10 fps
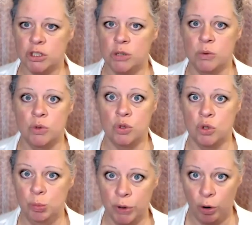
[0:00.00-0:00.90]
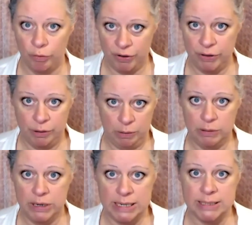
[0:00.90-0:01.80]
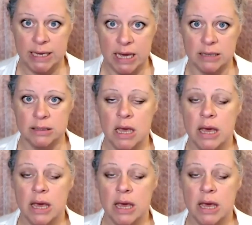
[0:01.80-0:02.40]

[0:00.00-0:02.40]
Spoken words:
she was super hopeful that we were going to say yes.